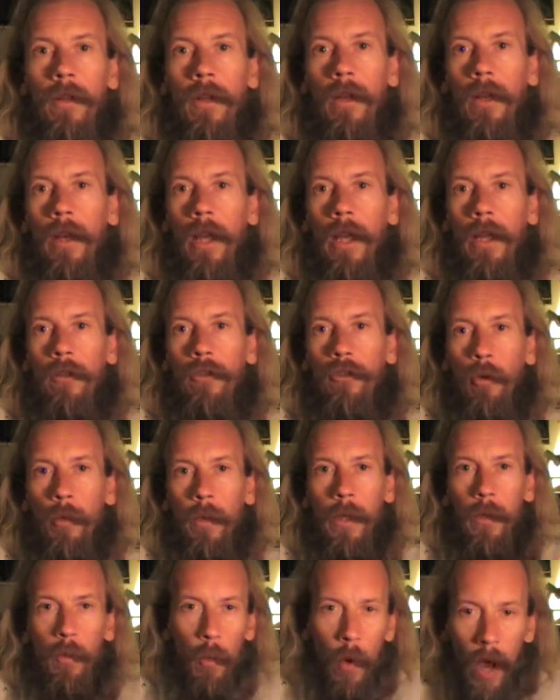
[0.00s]

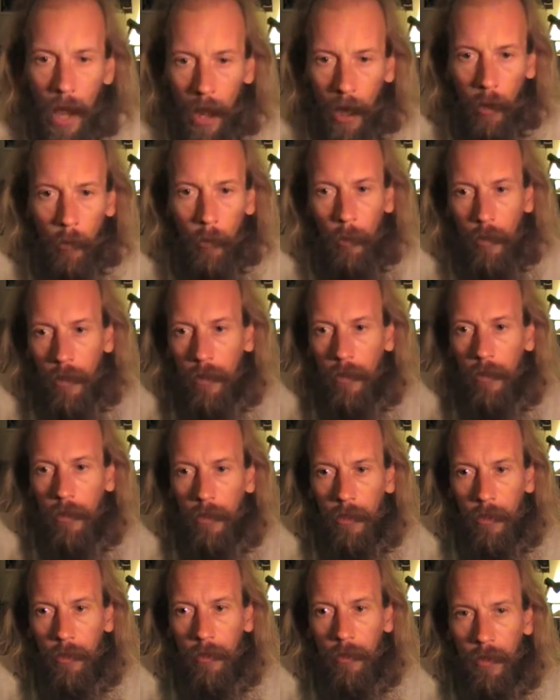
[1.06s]
well
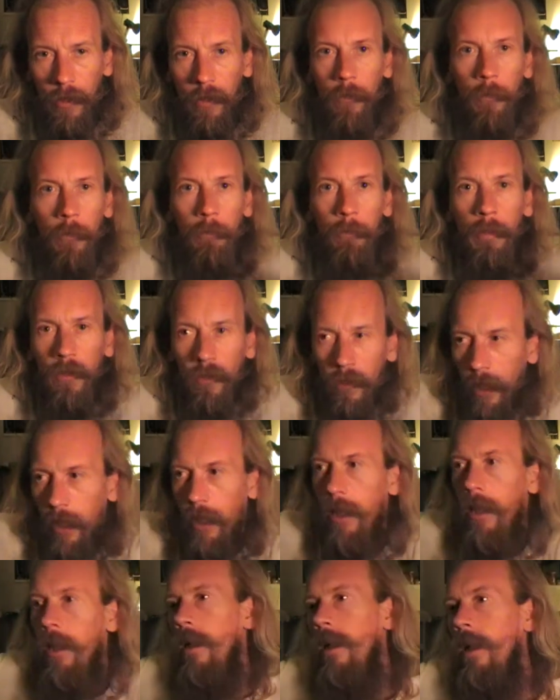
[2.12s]
with this
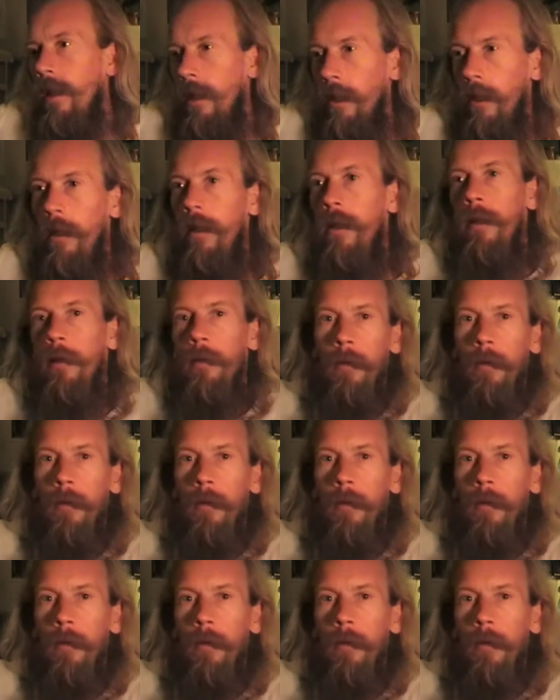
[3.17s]
particular